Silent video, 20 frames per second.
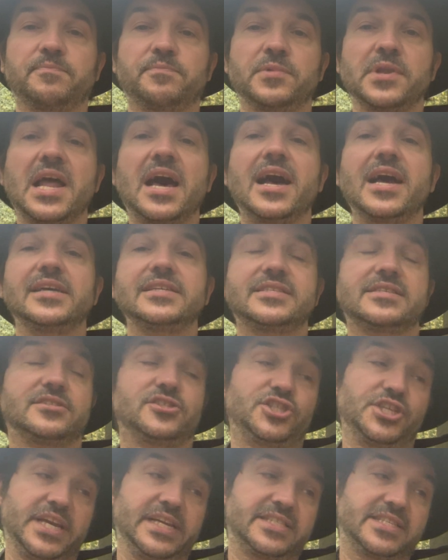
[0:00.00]
lies
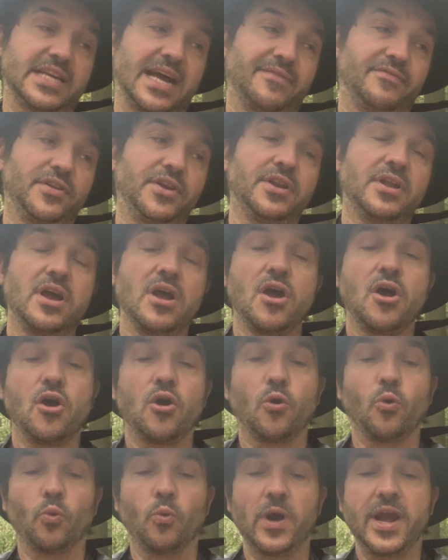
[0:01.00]
G7
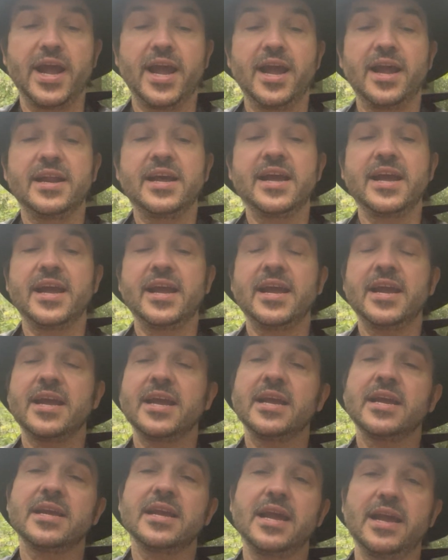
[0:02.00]

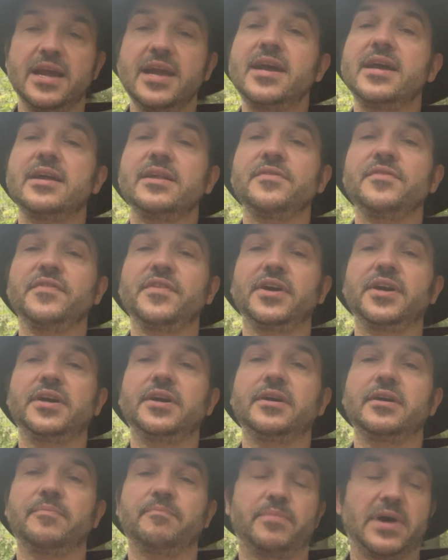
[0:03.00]
waiting in
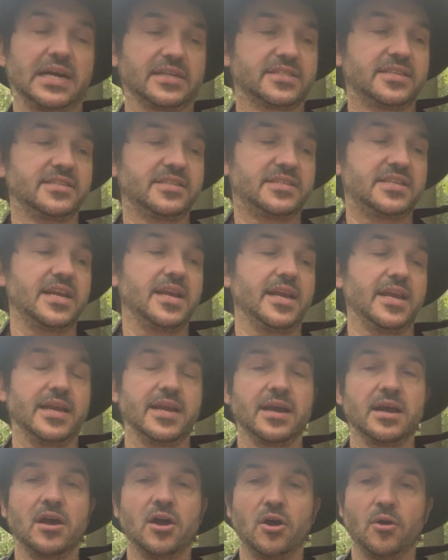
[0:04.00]
the back to
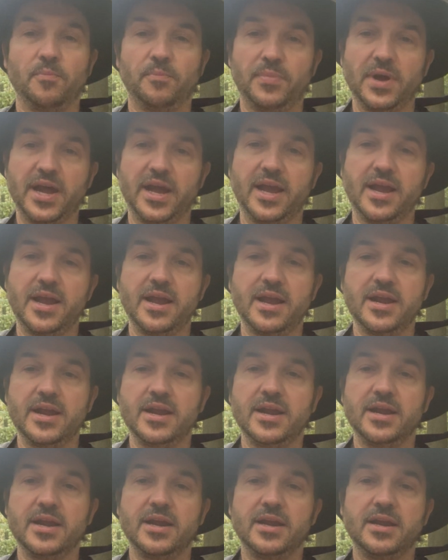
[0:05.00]
C
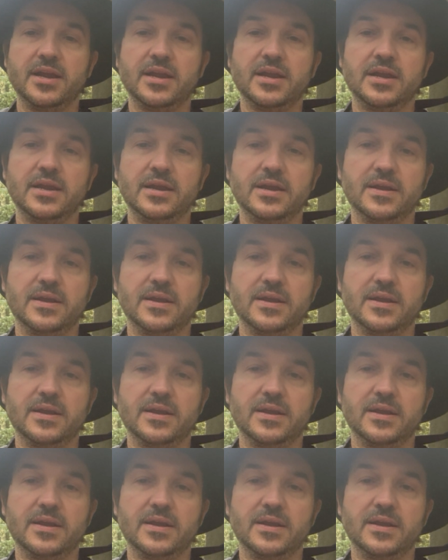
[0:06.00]
bay.